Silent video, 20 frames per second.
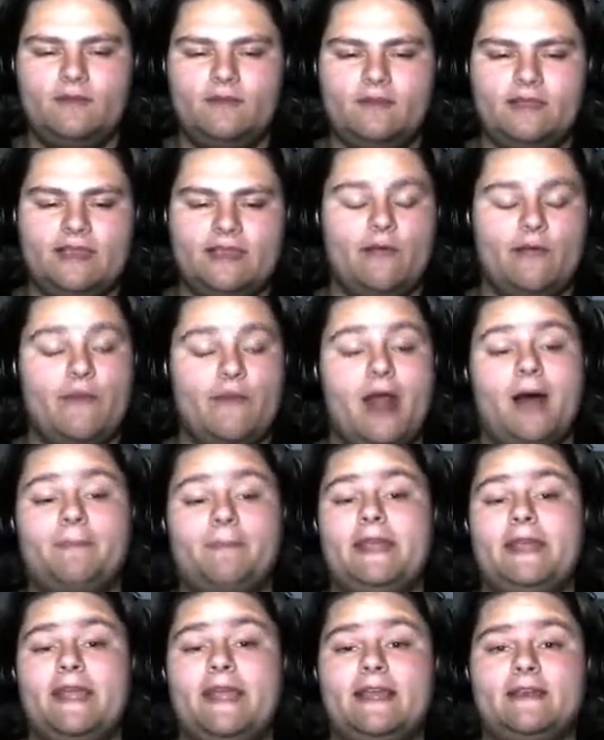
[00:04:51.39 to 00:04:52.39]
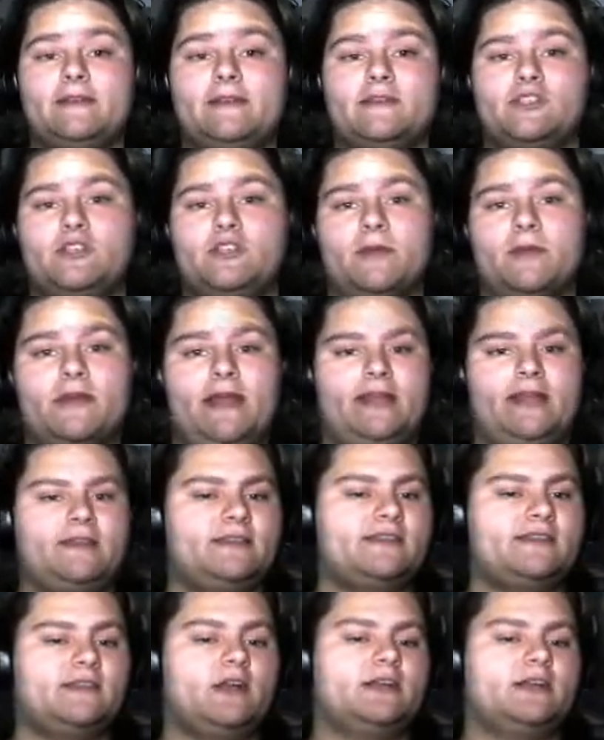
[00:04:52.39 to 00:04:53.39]
not being super great at
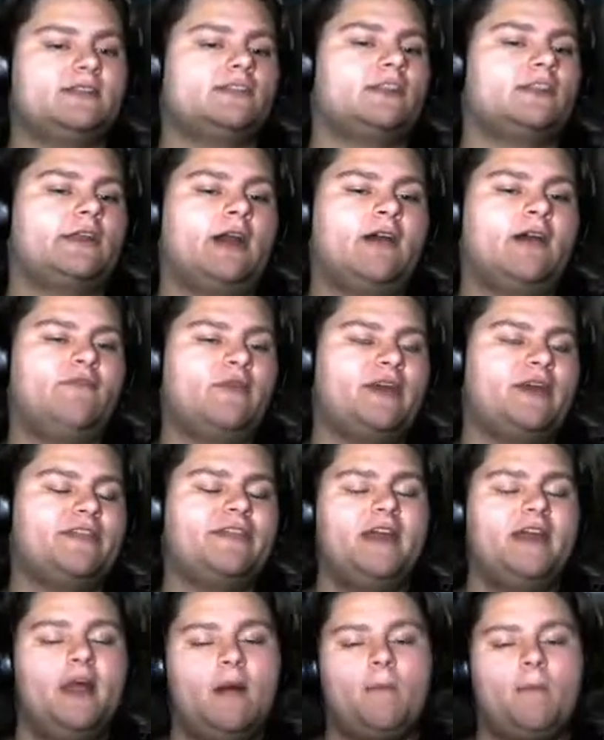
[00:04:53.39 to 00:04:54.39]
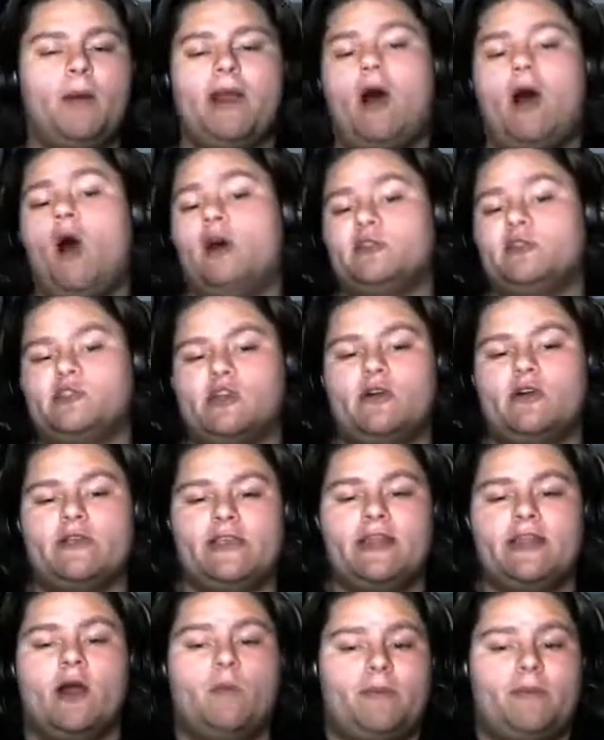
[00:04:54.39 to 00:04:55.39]
this song to start off with, but also,
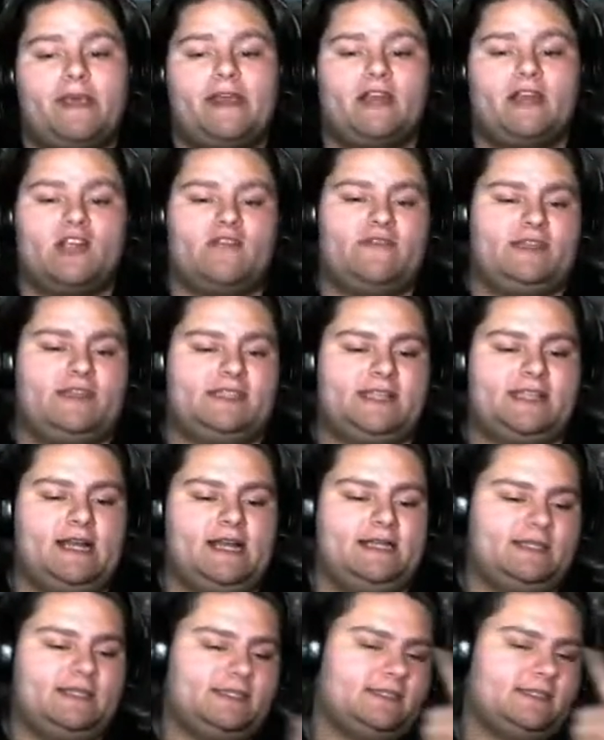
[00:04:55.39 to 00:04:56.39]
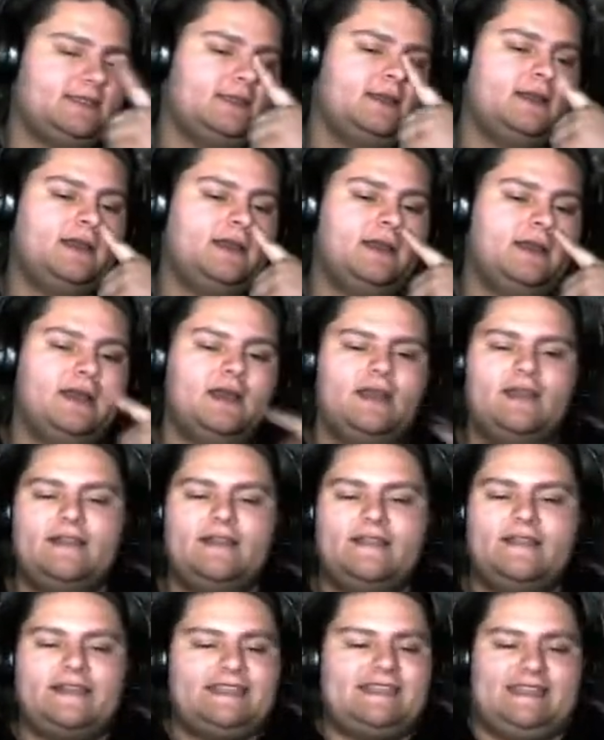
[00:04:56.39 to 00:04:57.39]
being nervous because
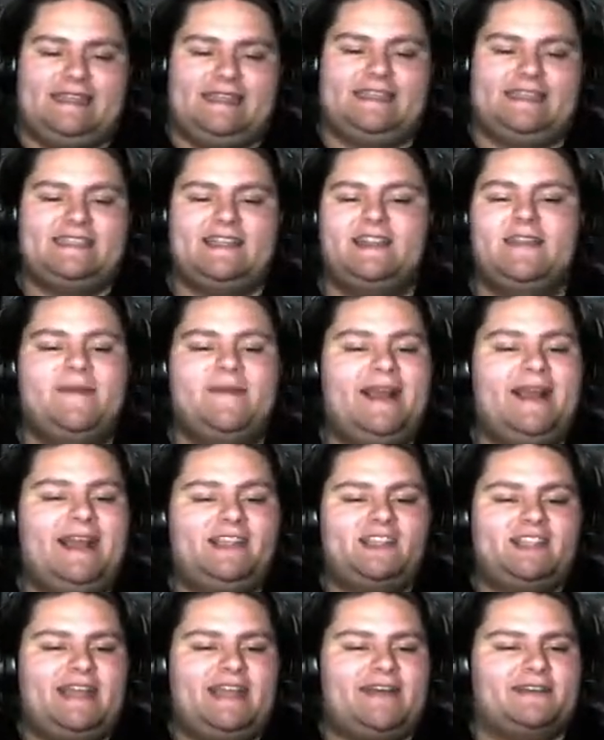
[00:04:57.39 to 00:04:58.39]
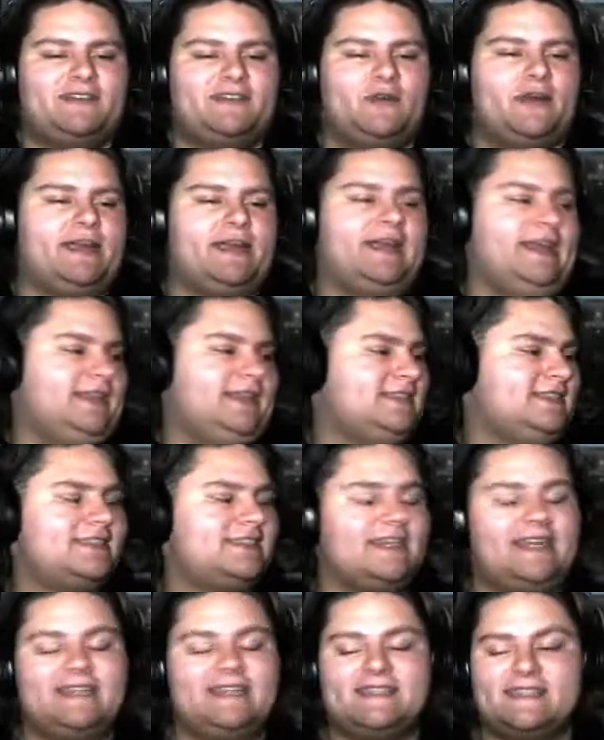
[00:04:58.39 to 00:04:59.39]
this is elimination territory.
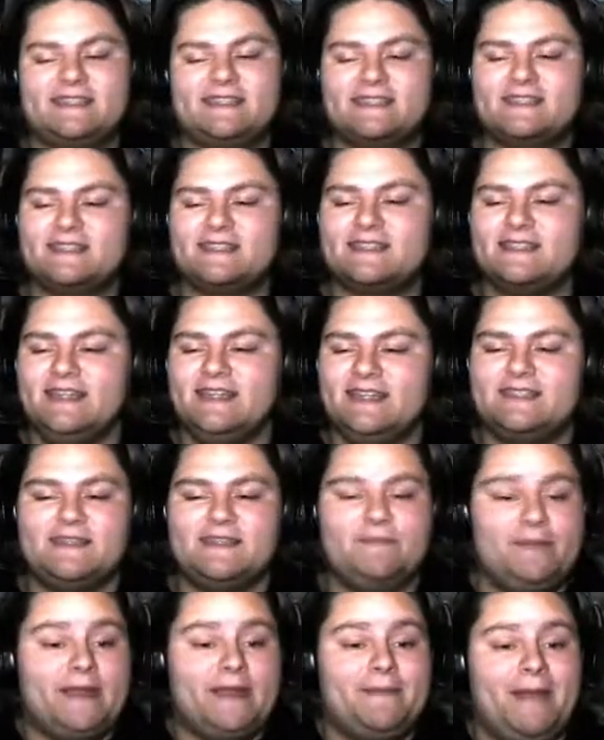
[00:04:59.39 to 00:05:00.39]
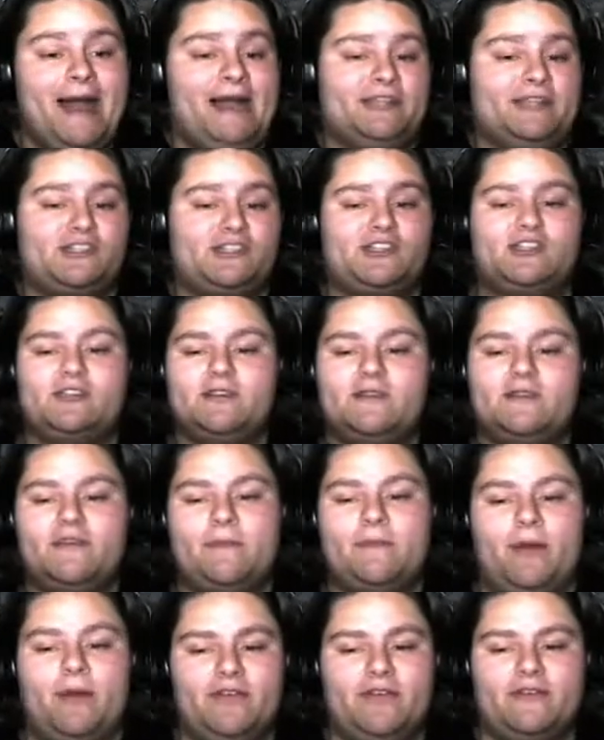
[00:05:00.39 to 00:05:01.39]
It's it's a big match for
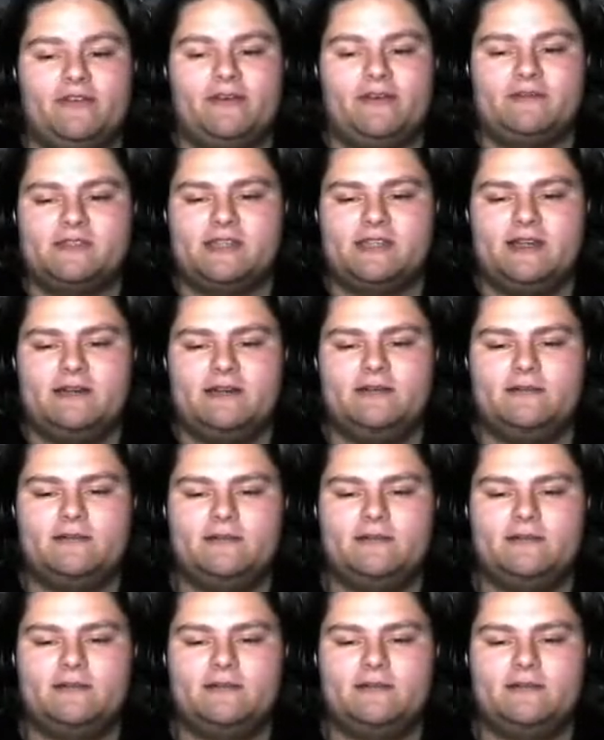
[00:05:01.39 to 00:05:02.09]
both of them. So,